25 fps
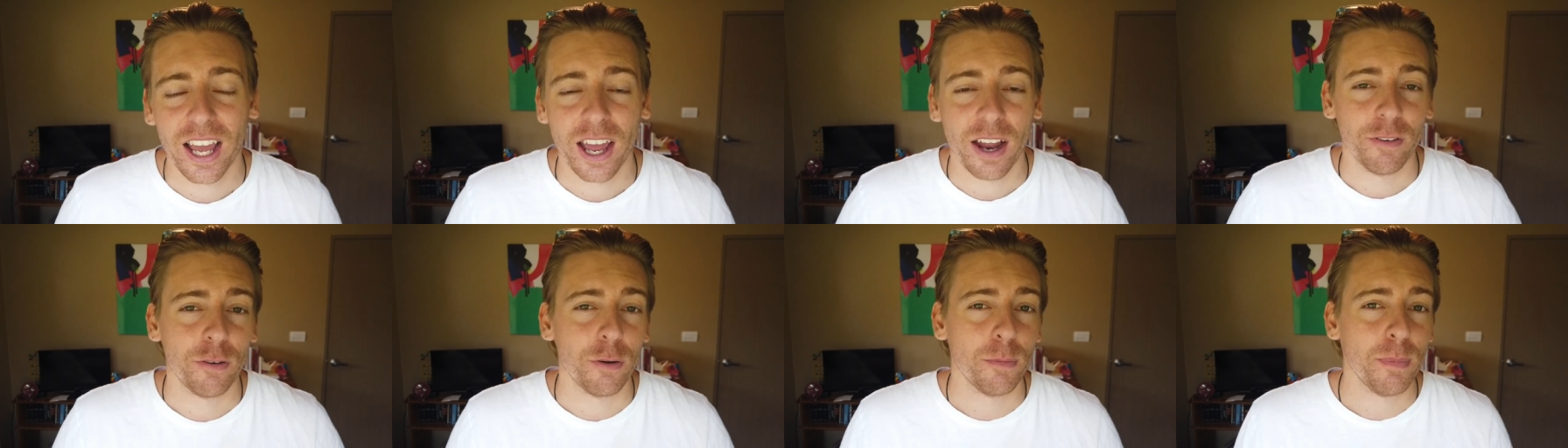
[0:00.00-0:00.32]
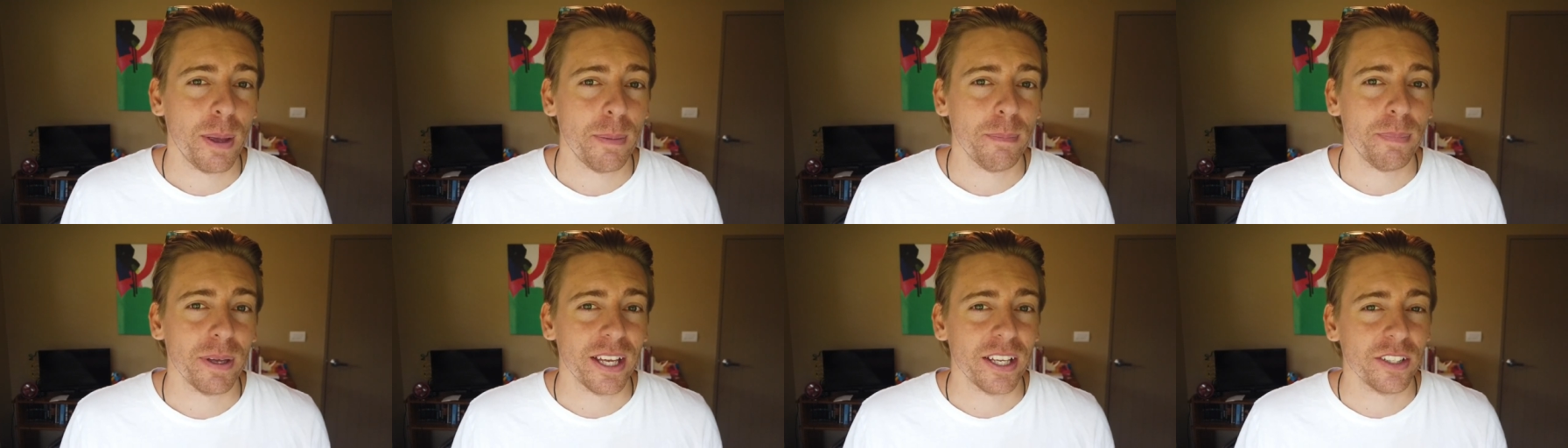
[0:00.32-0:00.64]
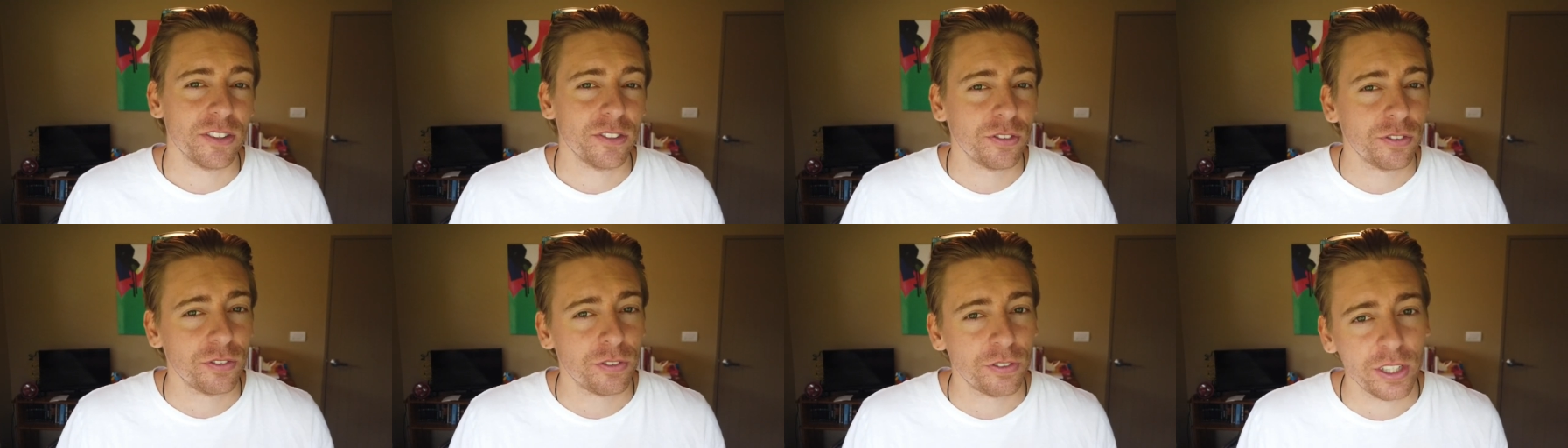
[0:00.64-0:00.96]
And remember,
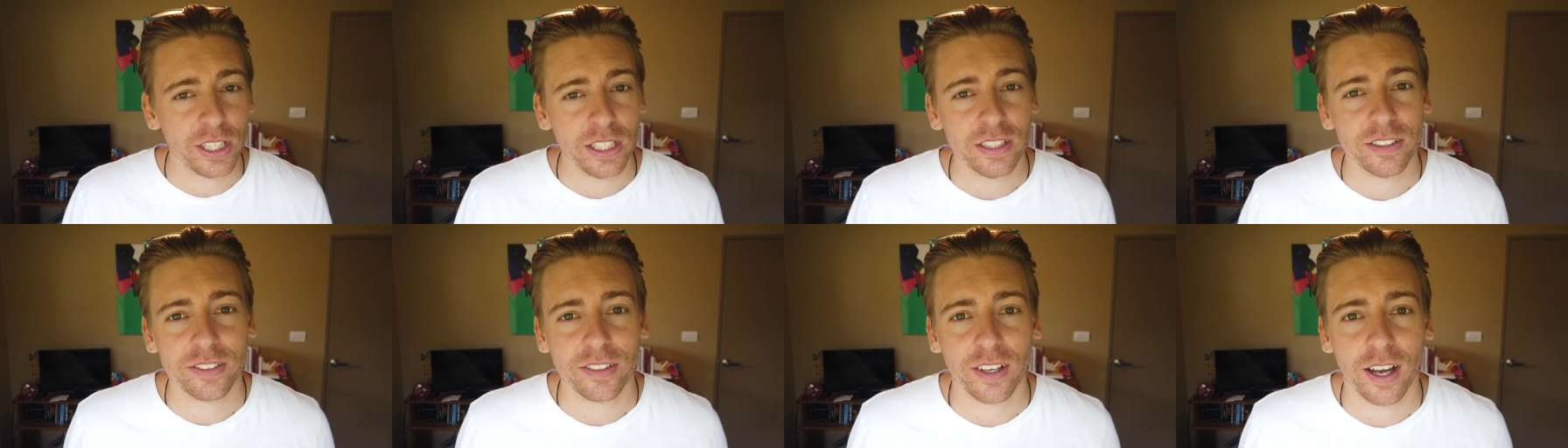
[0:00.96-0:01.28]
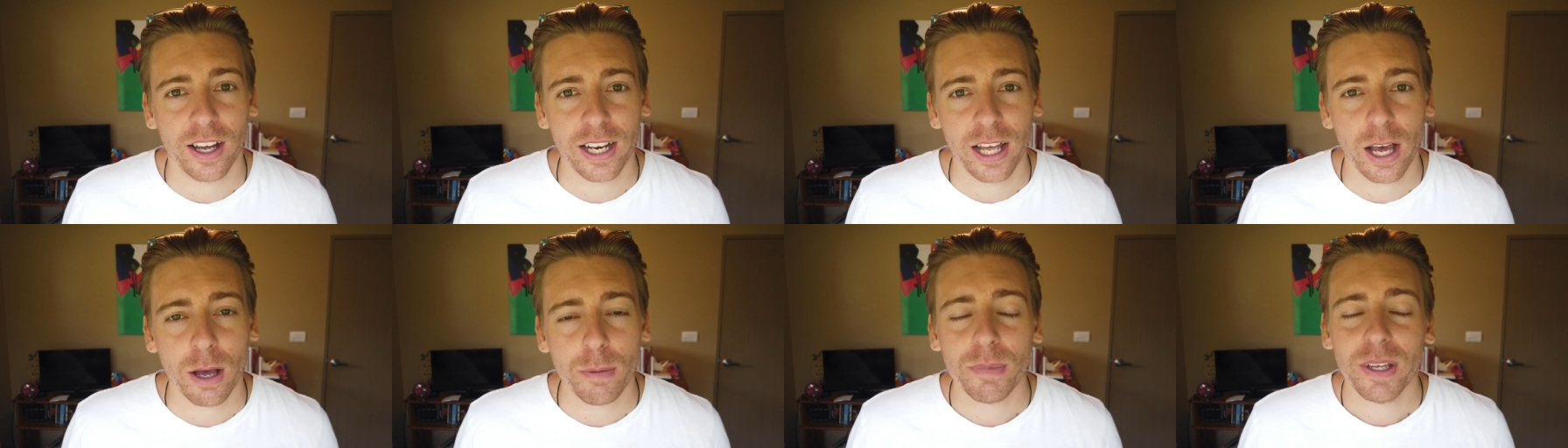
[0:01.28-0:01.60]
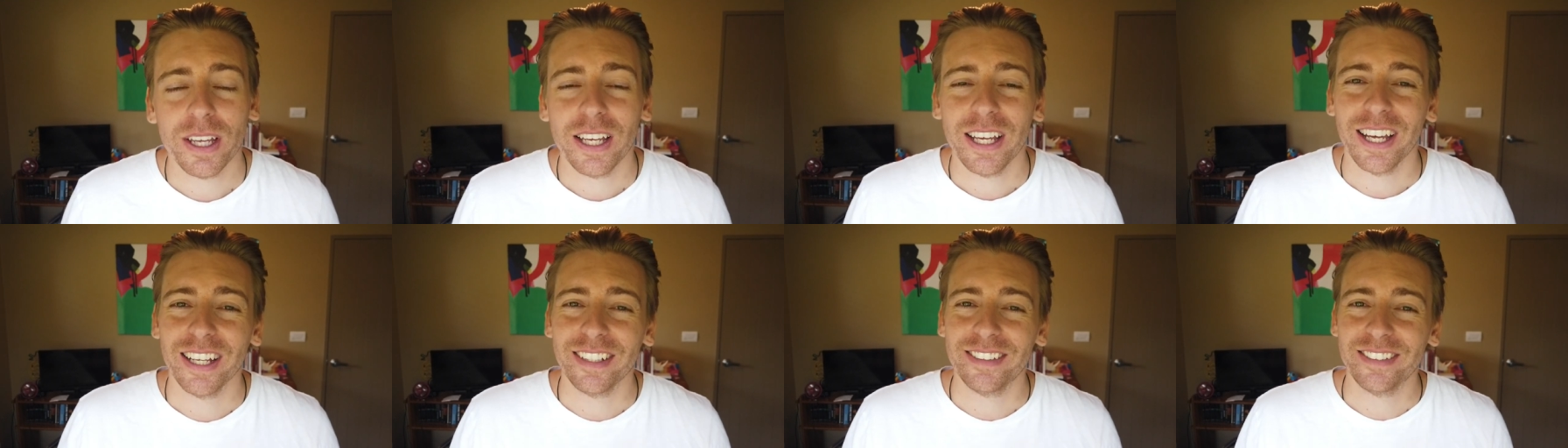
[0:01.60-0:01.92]
it's free to sign
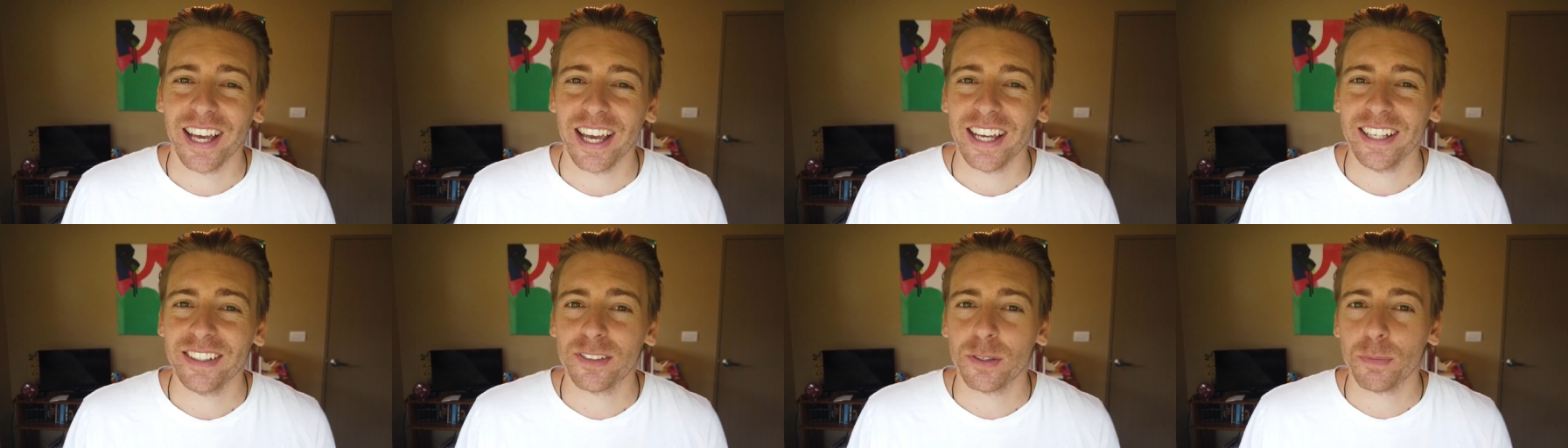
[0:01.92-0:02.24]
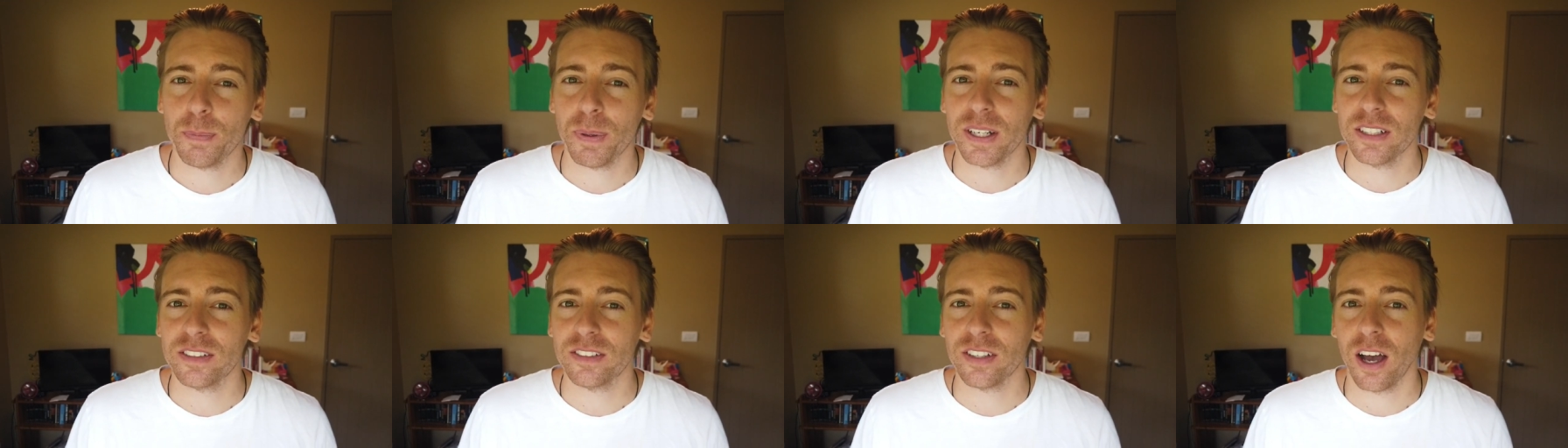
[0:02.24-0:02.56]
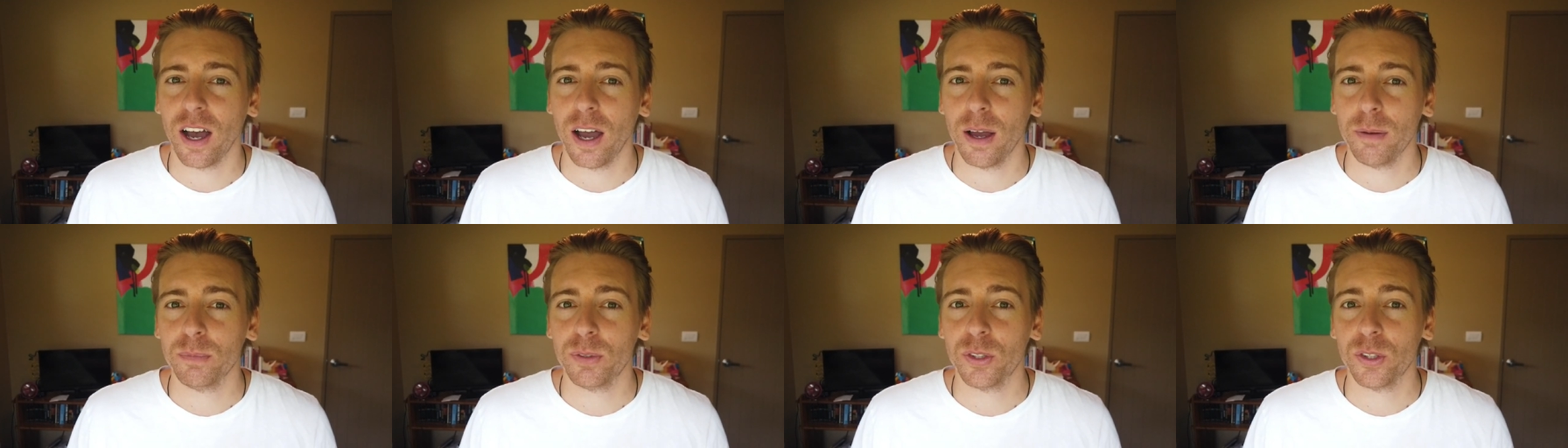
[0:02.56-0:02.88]
up. It takes a bit of
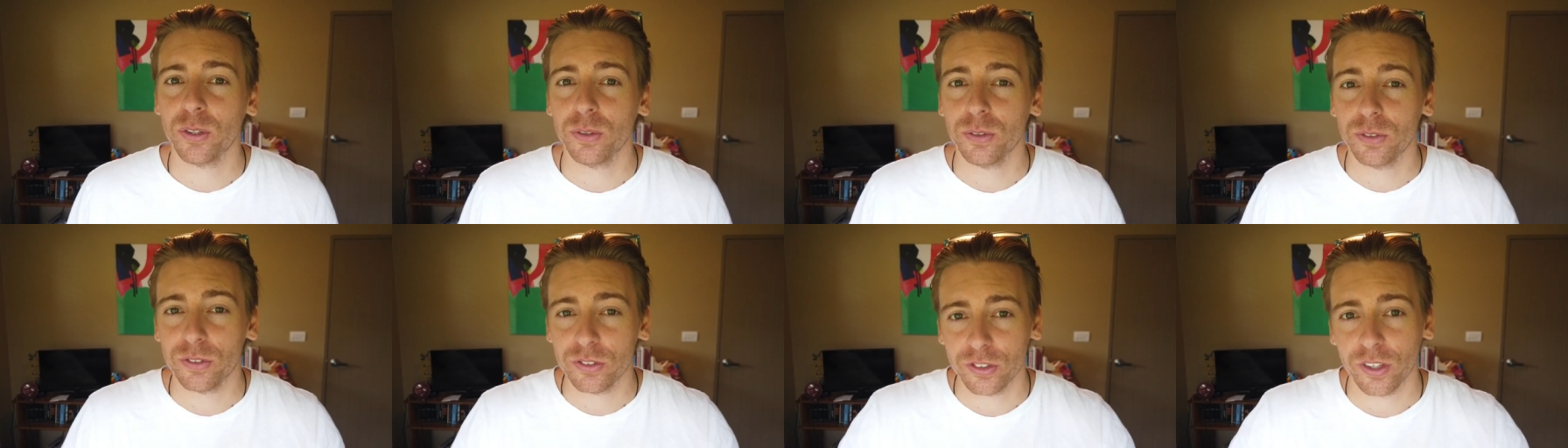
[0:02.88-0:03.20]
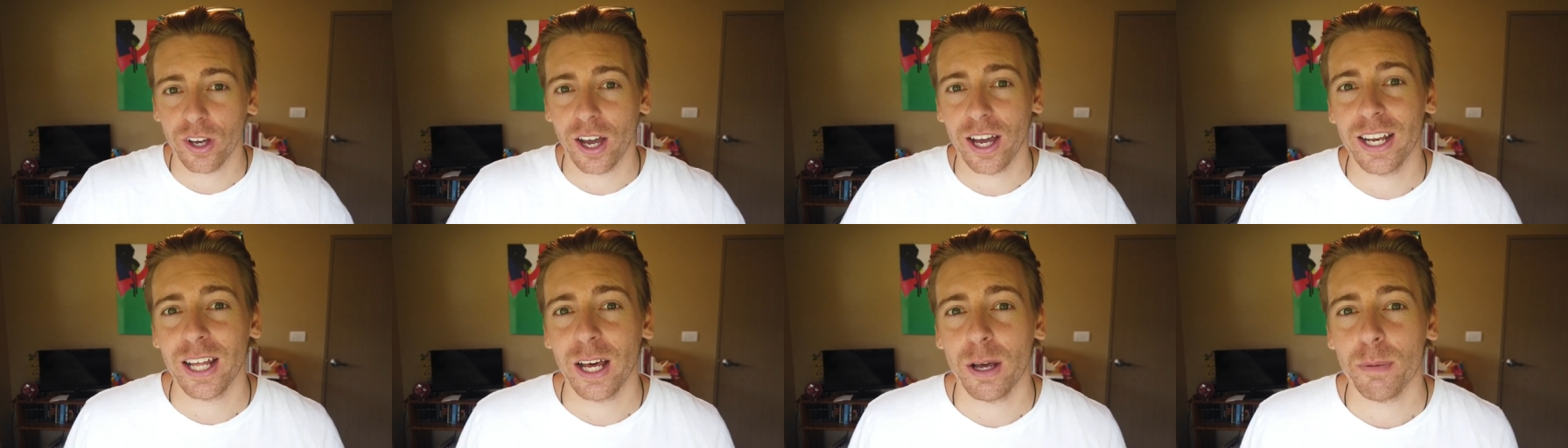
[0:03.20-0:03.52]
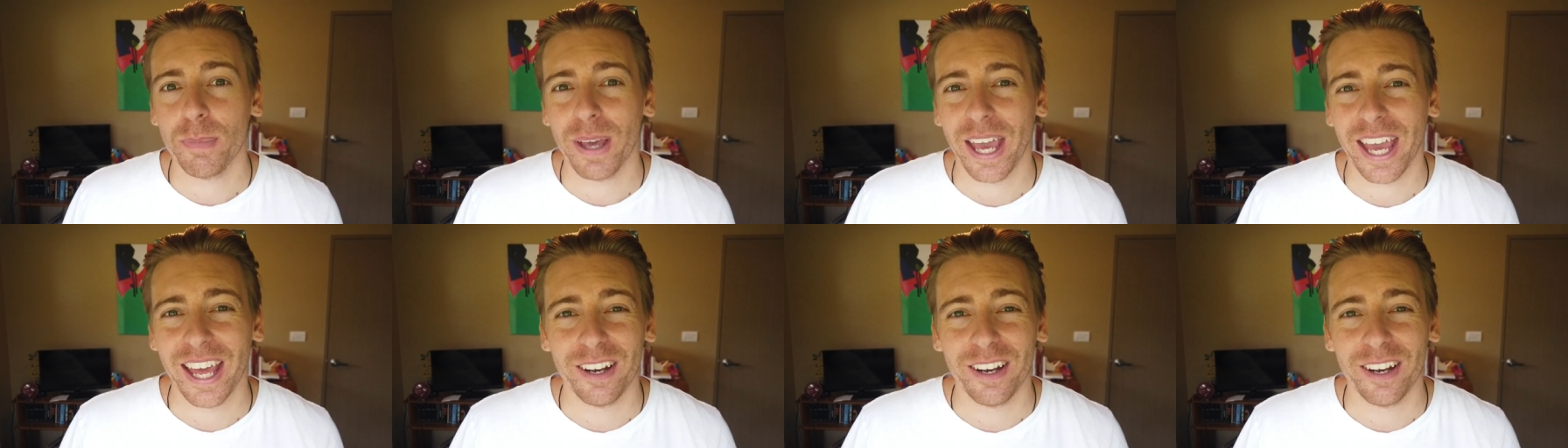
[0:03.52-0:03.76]
time to sign up